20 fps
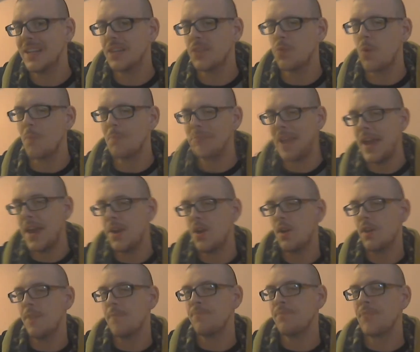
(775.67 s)
That's what I'm getting
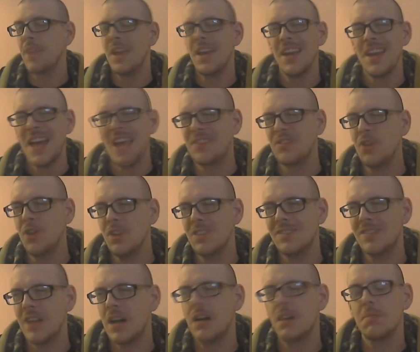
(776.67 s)
on it. It's not
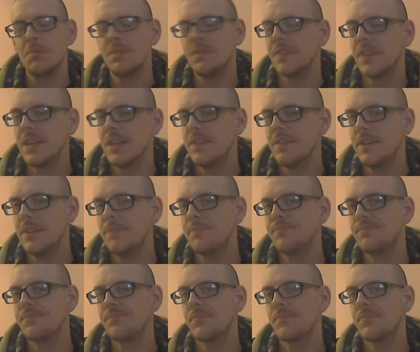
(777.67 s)
a terrible flavor.